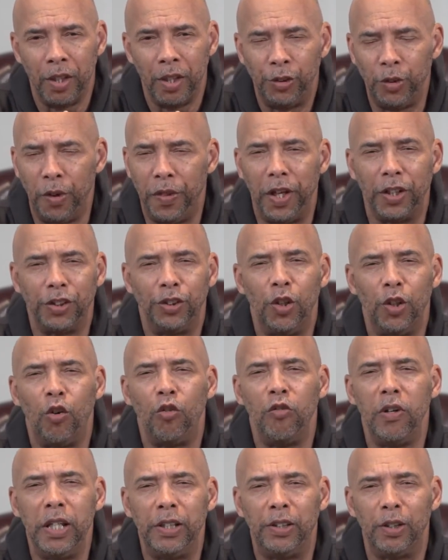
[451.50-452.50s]
So there's no
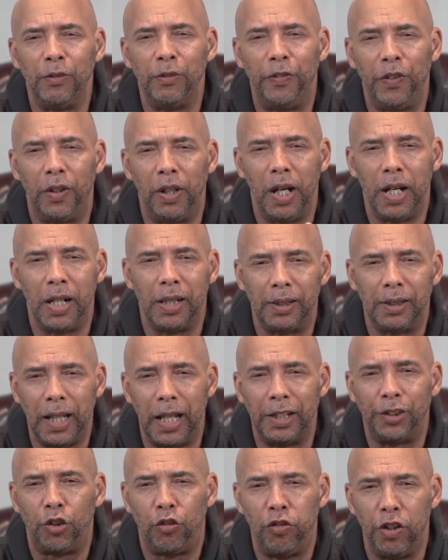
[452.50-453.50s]
reason for us
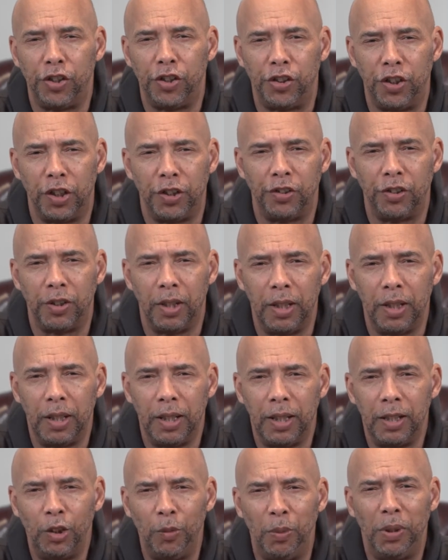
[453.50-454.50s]
as Christians
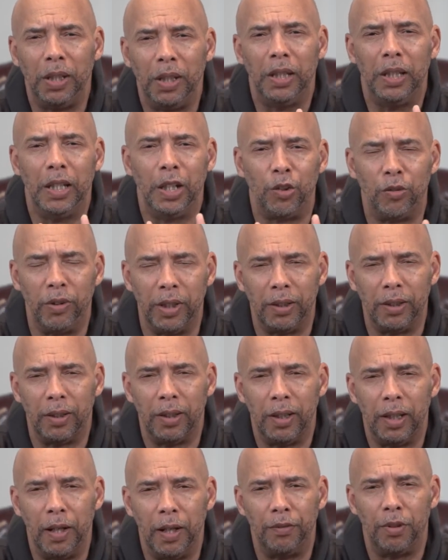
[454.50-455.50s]
to be ignorant
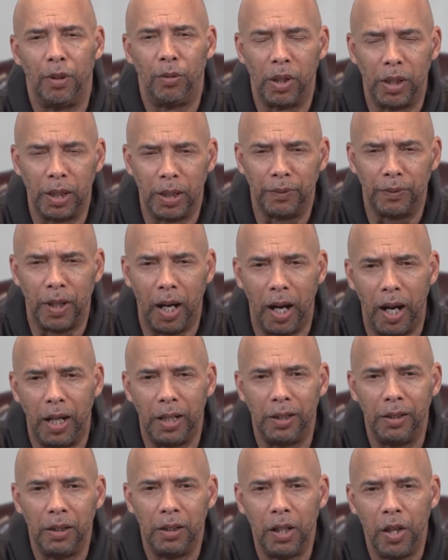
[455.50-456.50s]
of the Word of
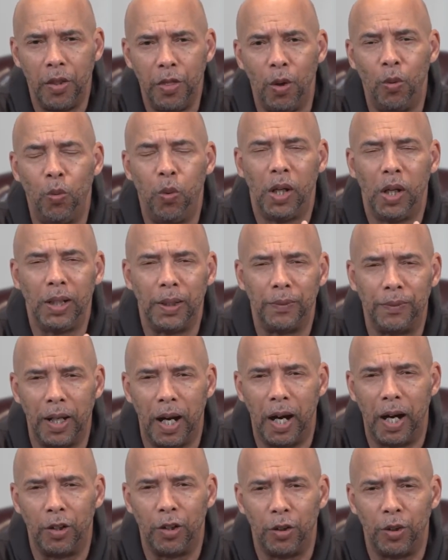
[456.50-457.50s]
God, the will of
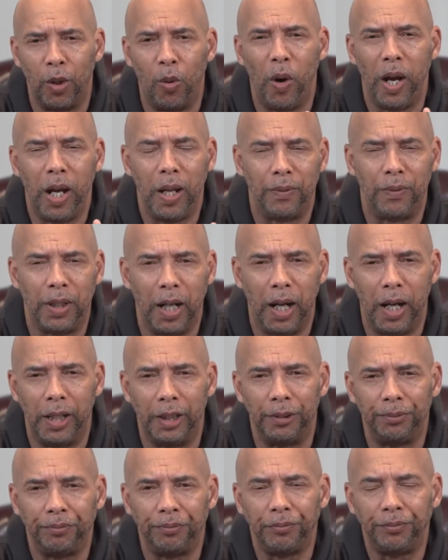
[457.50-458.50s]
God, or the way of
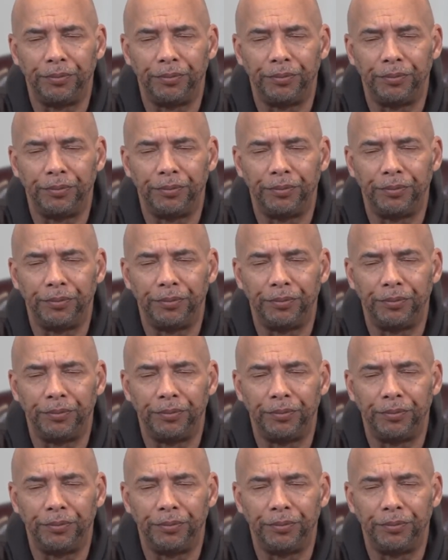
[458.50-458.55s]
God.